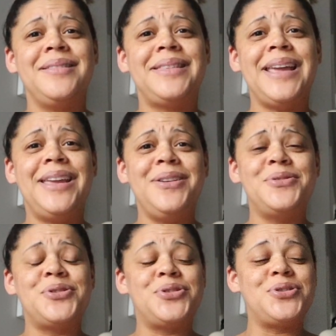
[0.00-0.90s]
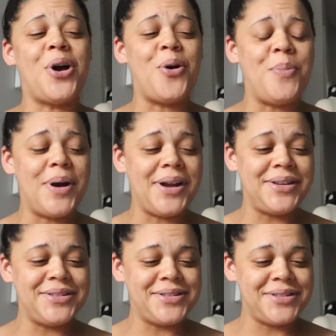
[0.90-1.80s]
Thank you so
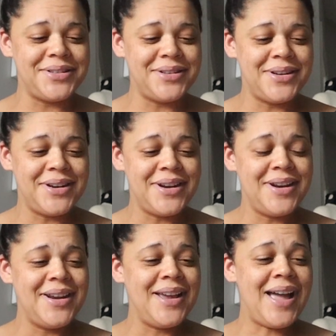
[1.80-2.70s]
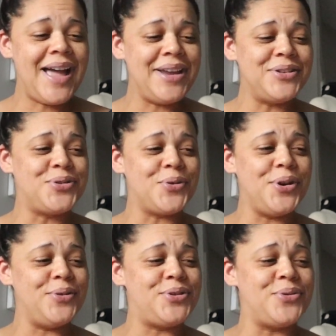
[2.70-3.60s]
much. I adore
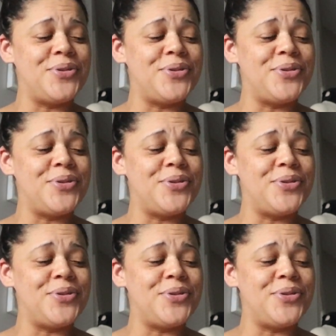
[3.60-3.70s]
you too.